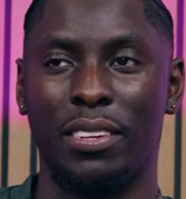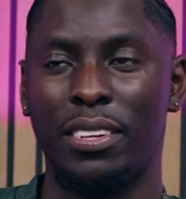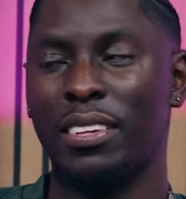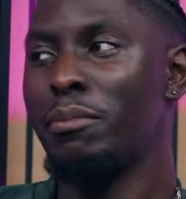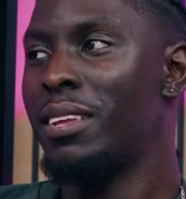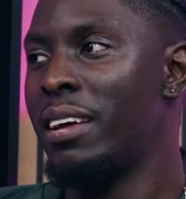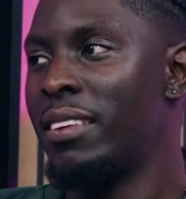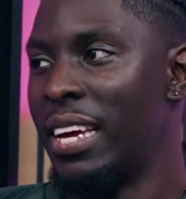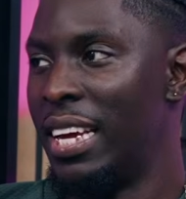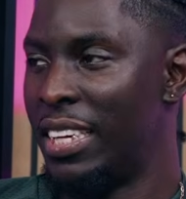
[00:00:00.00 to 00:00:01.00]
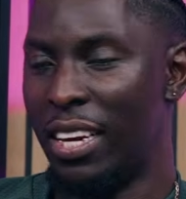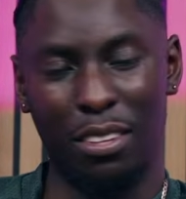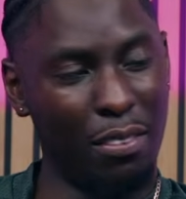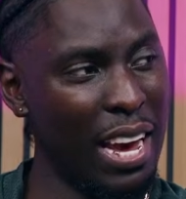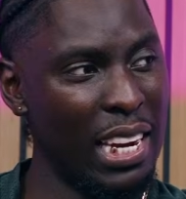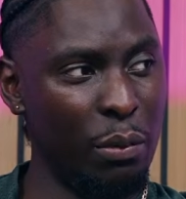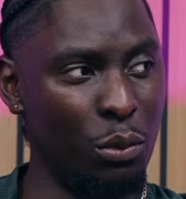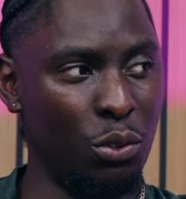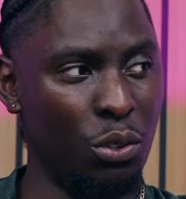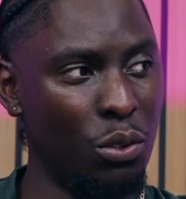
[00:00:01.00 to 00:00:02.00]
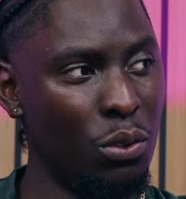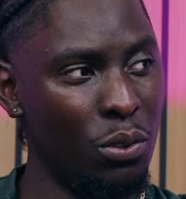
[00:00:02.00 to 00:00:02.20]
Sometimes I get jealous of animals, you know.